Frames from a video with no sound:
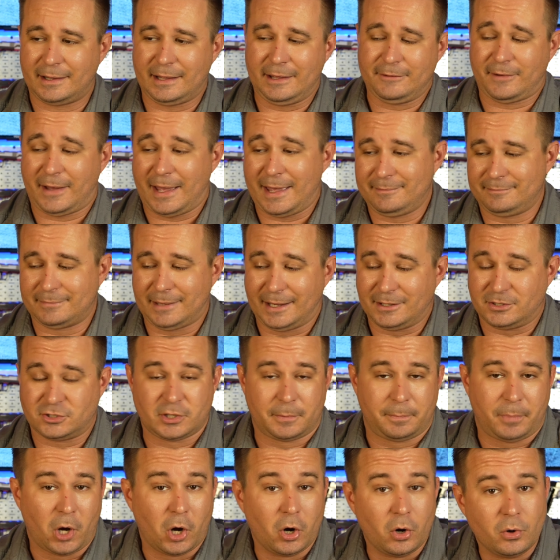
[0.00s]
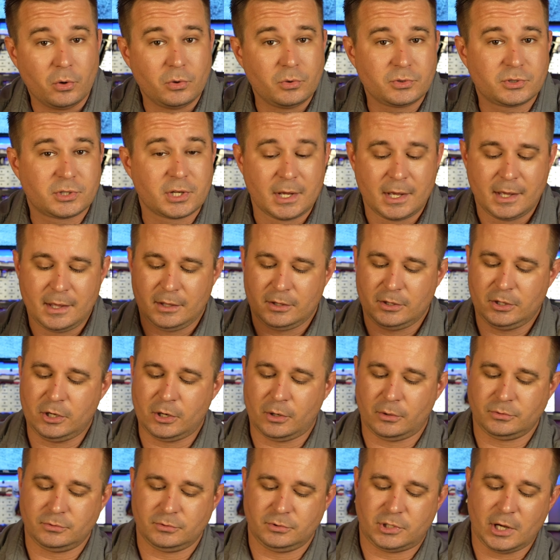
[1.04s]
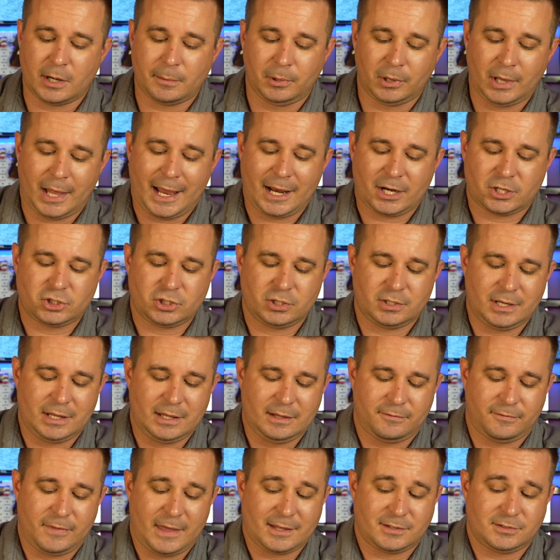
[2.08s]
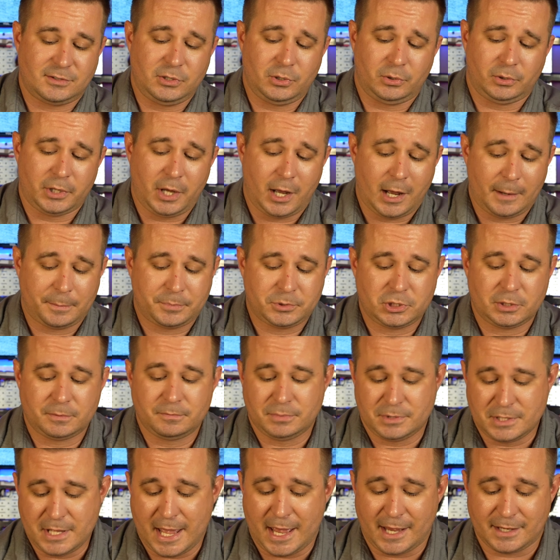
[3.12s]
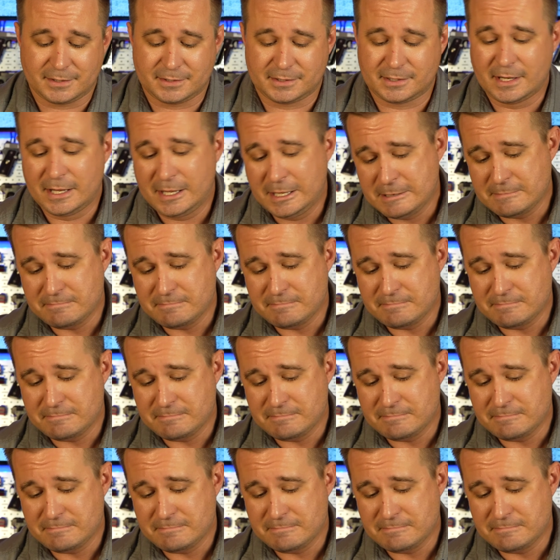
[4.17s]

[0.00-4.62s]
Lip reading: If I suppose, double action, if that's the only option, yes.